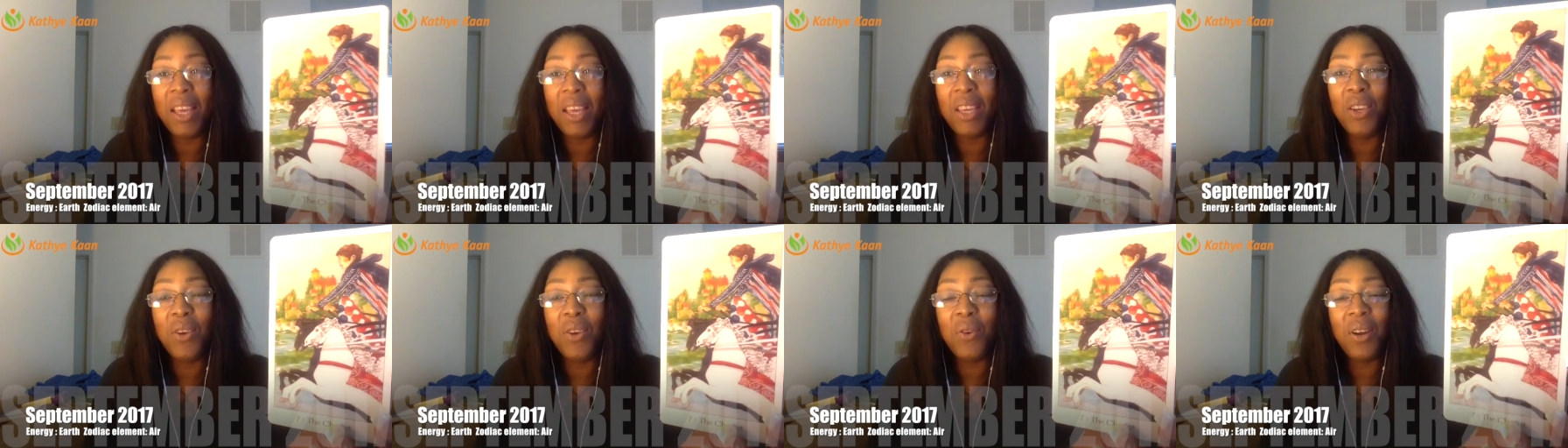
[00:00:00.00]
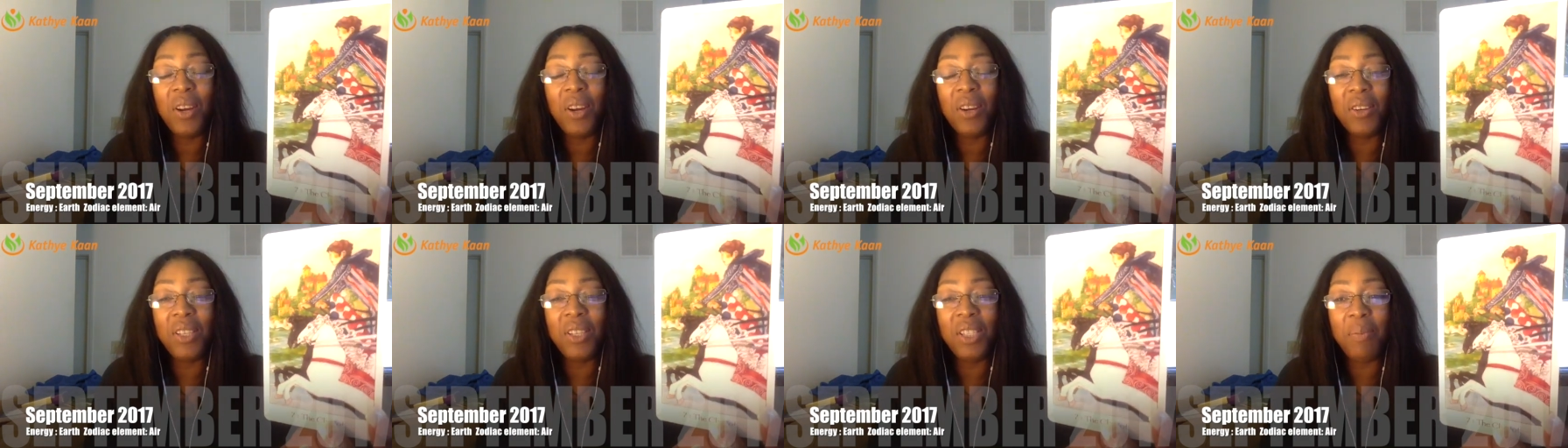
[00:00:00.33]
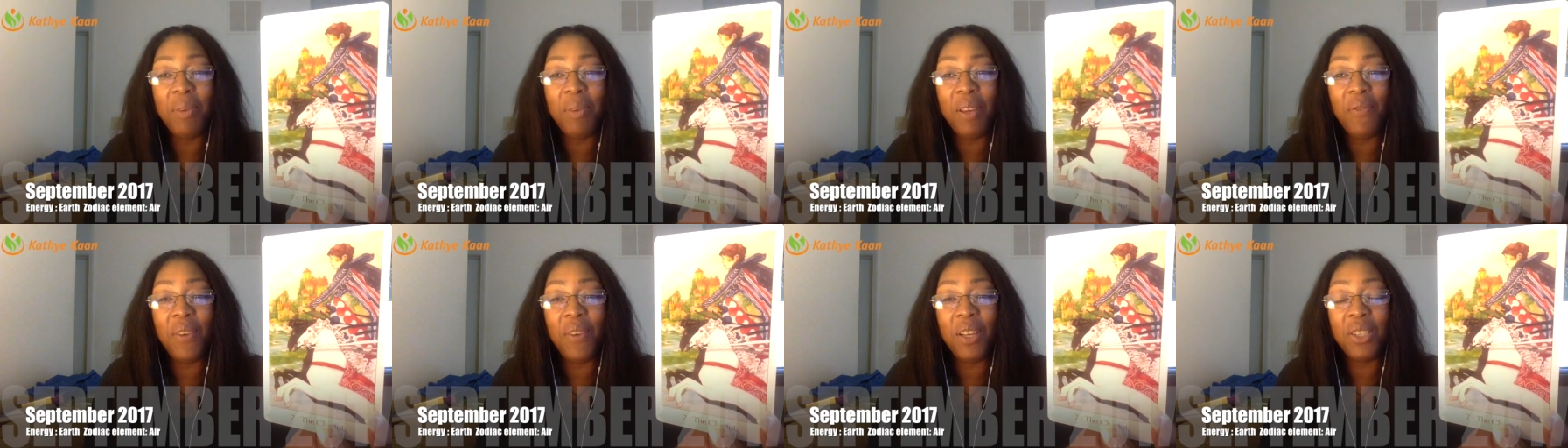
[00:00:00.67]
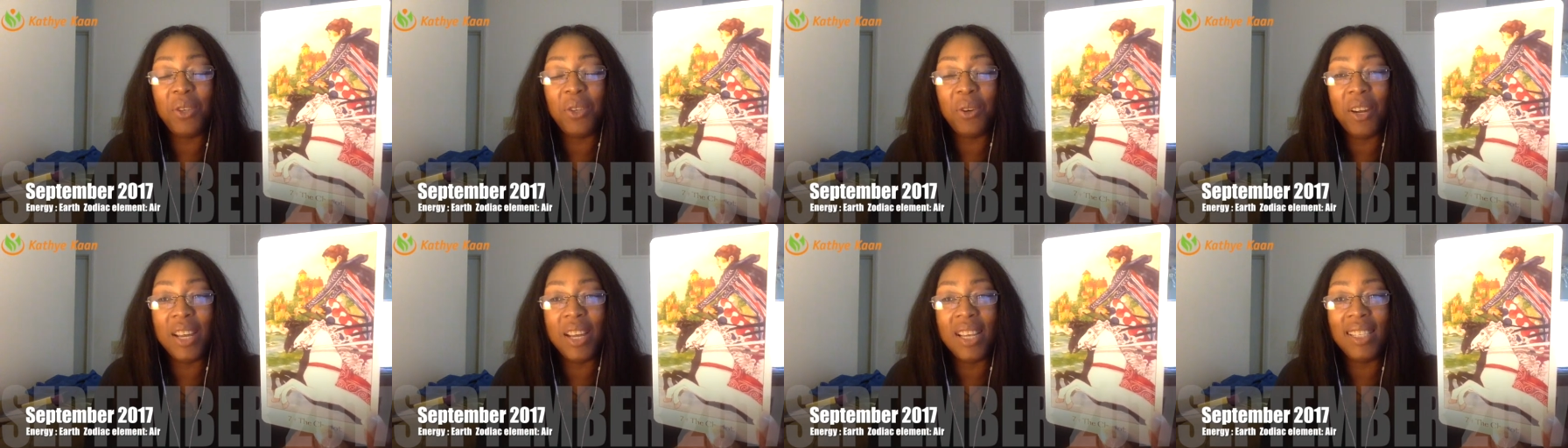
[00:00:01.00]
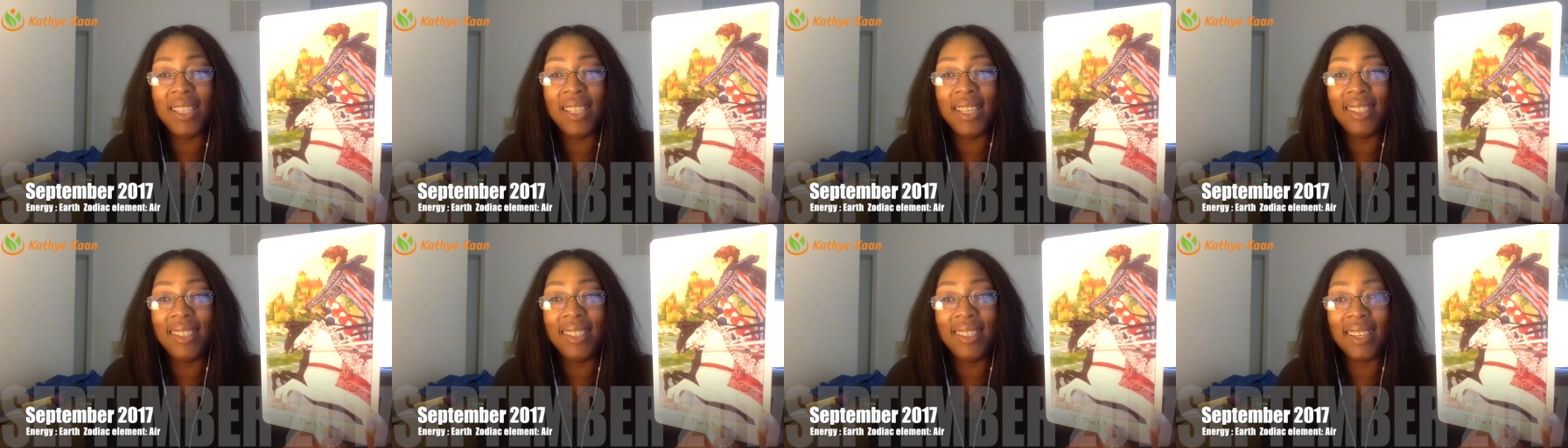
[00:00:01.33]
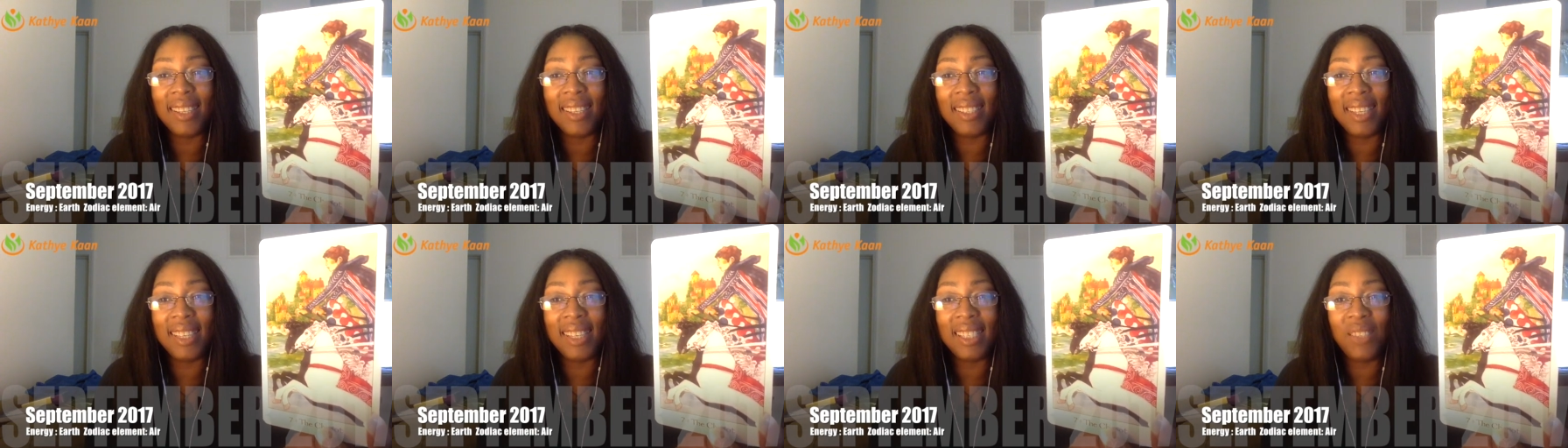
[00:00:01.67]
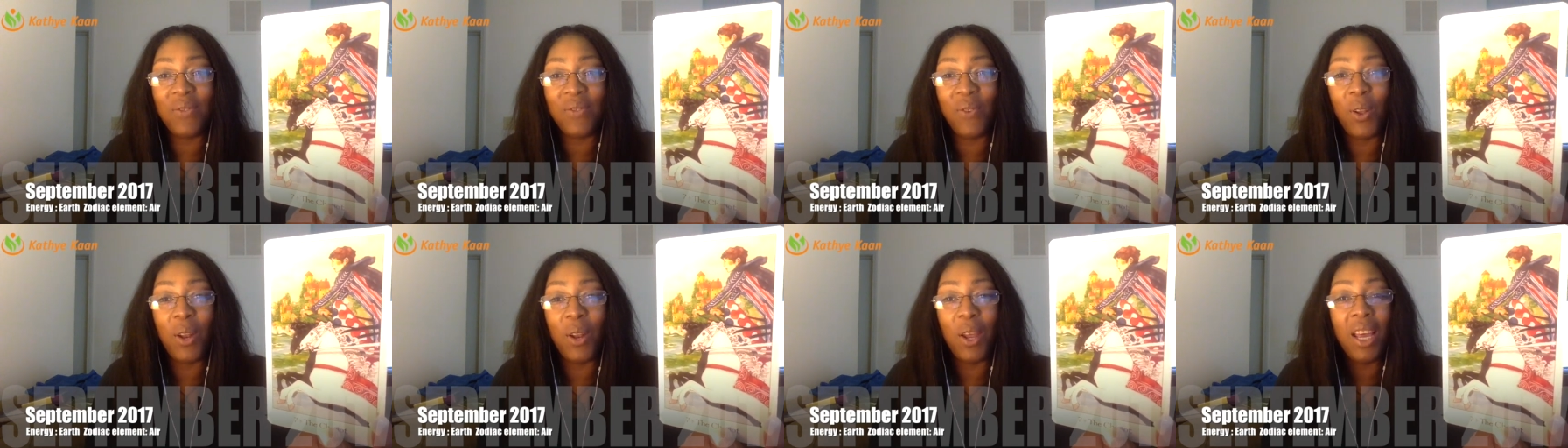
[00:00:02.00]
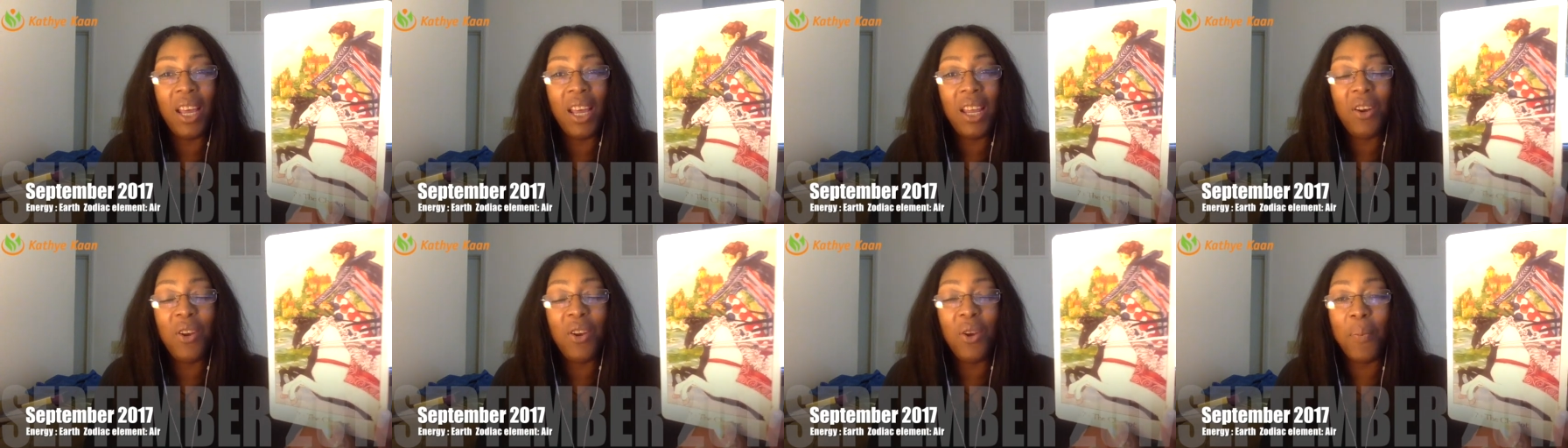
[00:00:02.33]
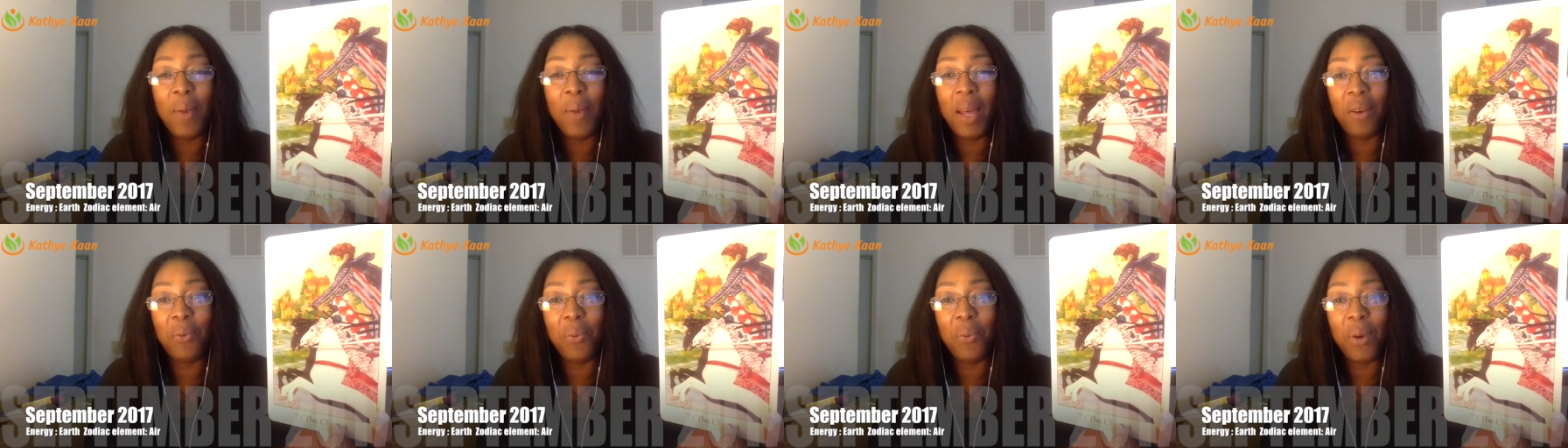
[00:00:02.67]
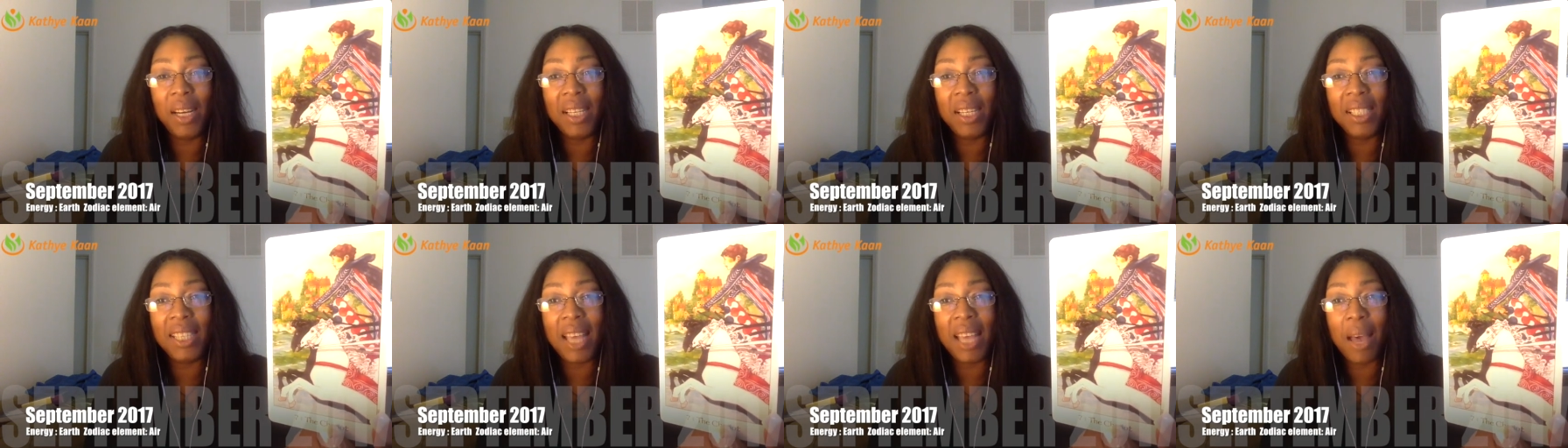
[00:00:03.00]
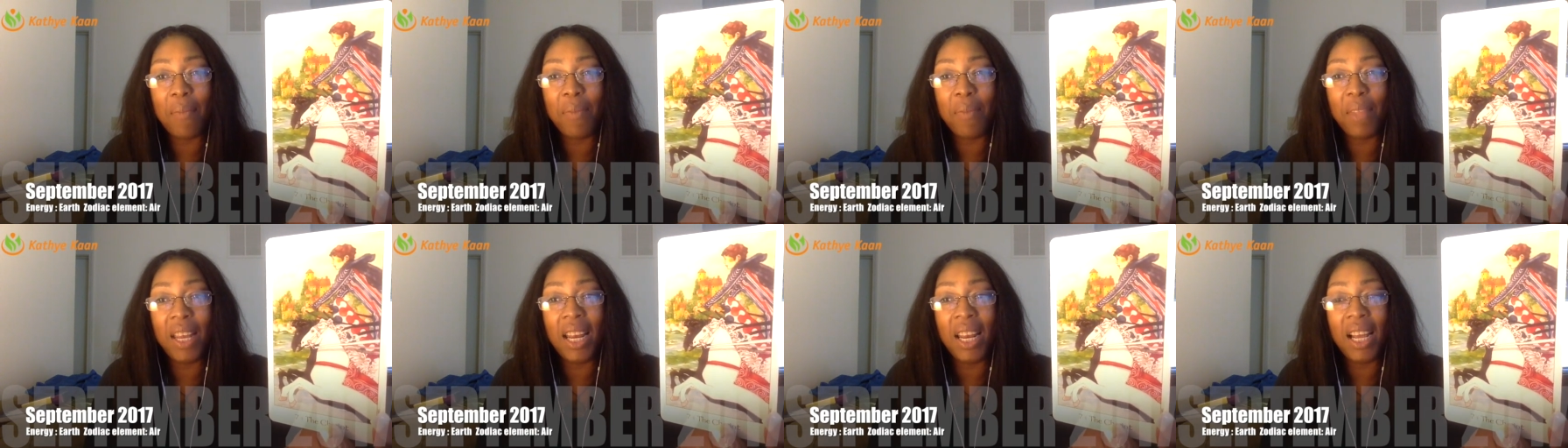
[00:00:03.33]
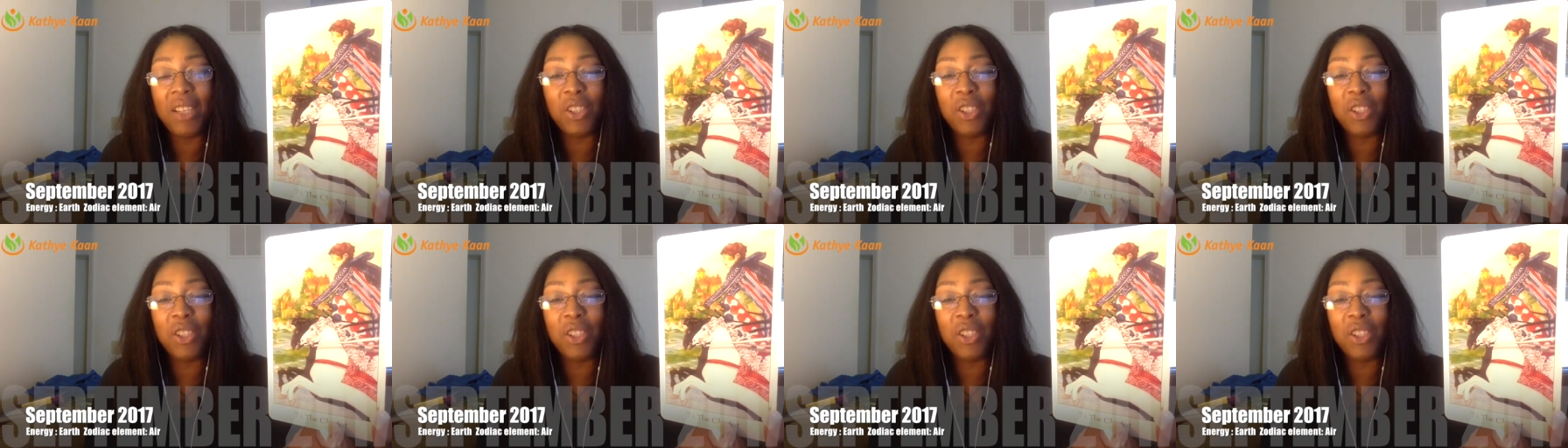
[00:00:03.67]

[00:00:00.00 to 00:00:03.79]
you are going to be victorious and successful no matter what is happening.